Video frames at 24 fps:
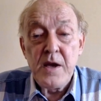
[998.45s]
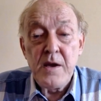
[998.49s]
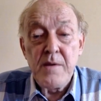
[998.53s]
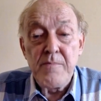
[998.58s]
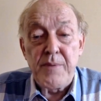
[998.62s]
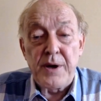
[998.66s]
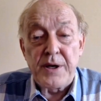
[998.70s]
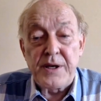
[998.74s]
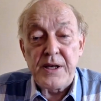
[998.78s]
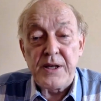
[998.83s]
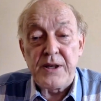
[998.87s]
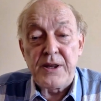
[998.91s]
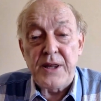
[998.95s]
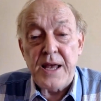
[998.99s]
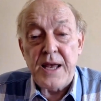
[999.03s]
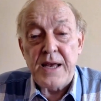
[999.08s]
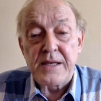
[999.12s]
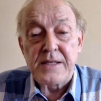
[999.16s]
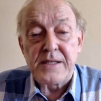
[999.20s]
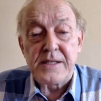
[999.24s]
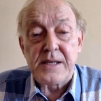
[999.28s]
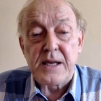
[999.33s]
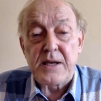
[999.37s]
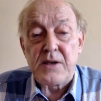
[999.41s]
but he
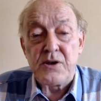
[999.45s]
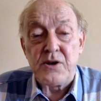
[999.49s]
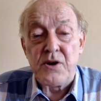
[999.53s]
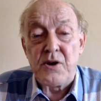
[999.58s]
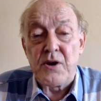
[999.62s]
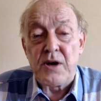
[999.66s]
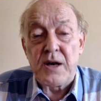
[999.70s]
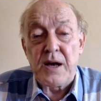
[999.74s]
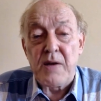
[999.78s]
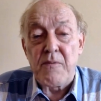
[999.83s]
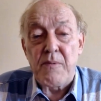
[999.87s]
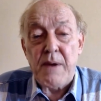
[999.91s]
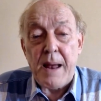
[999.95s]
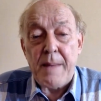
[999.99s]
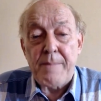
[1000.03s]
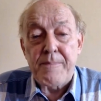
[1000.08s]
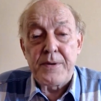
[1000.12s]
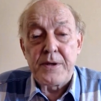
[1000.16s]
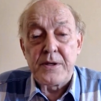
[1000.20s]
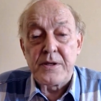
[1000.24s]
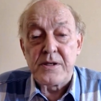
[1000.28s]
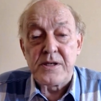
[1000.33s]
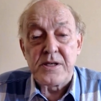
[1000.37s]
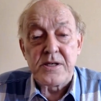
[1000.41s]
thinks that nuclear
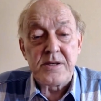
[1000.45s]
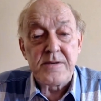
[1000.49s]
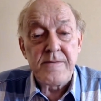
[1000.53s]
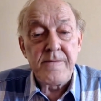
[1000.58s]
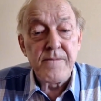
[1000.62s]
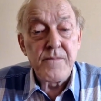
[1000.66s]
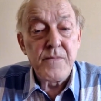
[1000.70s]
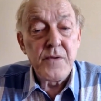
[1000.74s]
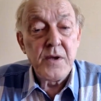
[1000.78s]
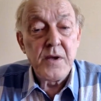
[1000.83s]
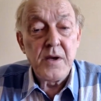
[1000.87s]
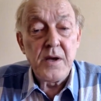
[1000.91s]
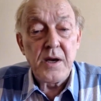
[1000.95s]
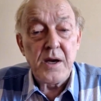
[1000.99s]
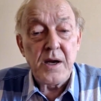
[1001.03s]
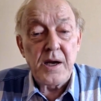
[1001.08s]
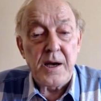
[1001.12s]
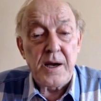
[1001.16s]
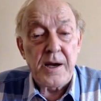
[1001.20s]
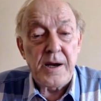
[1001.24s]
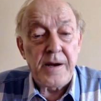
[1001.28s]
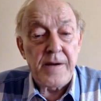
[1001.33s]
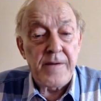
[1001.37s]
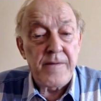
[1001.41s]
weapons
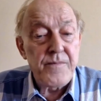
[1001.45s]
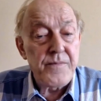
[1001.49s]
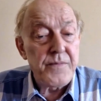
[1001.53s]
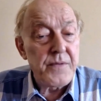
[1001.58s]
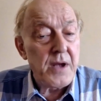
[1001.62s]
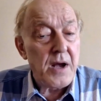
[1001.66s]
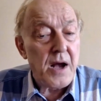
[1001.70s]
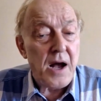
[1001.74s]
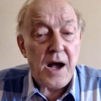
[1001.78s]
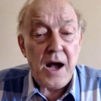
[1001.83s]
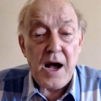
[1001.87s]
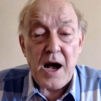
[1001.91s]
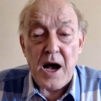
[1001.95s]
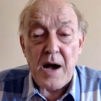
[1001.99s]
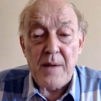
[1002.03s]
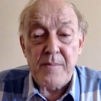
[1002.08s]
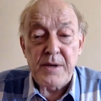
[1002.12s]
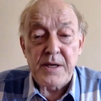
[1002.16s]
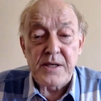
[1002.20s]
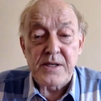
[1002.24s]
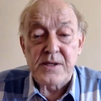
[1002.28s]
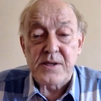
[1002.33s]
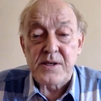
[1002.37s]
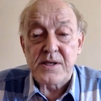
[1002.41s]
are
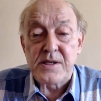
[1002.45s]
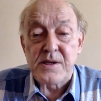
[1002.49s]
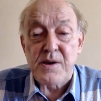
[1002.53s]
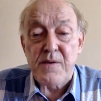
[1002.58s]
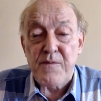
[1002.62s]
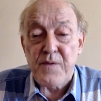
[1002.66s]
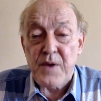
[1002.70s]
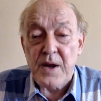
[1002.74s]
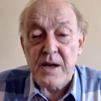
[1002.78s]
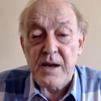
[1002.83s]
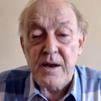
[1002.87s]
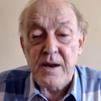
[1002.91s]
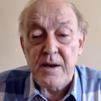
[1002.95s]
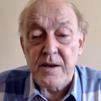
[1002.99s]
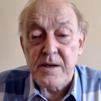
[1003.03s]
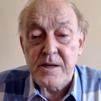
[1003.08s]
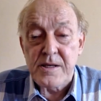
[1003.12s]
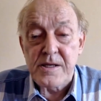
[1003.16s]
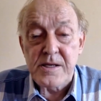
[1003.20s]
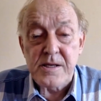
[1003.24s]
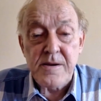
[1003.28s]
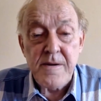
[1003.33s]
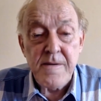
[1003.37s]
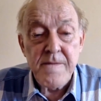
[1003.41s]
harmless to
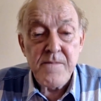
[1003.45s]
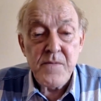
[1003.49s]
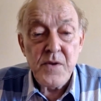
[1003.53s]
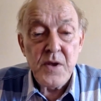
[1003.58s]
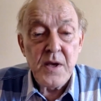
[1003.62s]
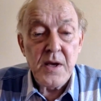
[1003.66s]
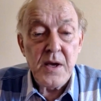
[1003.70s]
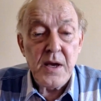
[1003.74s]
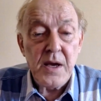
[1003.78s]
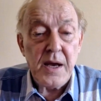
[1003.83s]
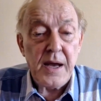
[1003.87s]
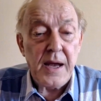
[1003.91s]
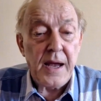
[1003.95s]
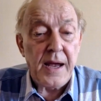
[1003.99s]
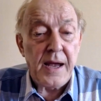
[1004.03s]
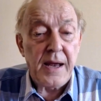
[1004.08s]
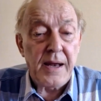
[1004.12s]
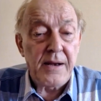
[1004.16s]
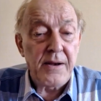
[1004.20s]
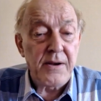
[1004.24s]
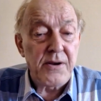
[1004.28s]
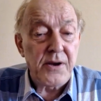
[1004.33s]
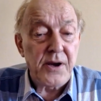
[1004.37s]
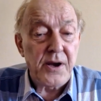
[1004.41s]
civilians,
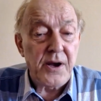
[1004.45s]
and